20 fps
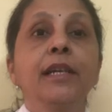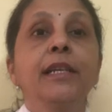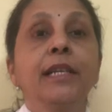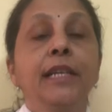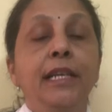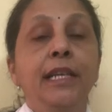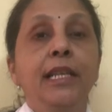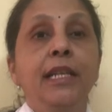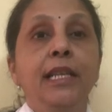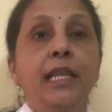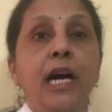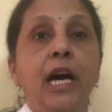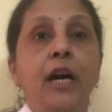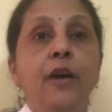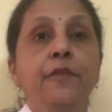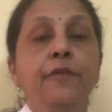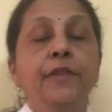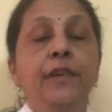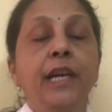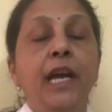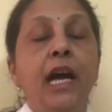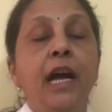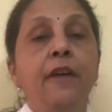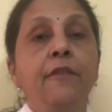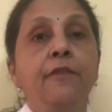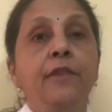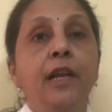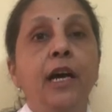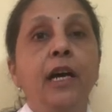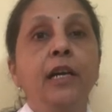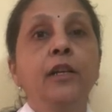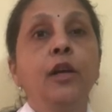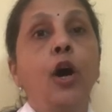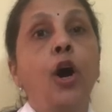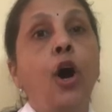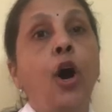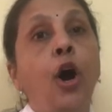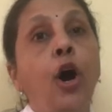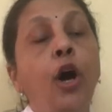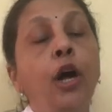Till now we have learned
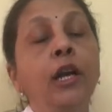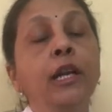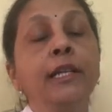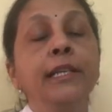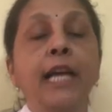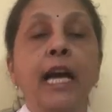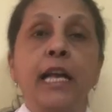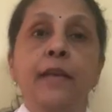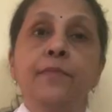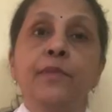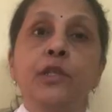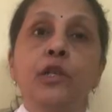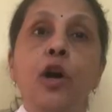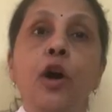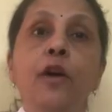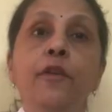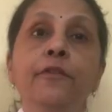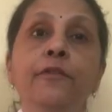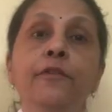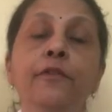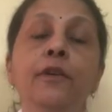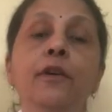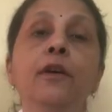all types of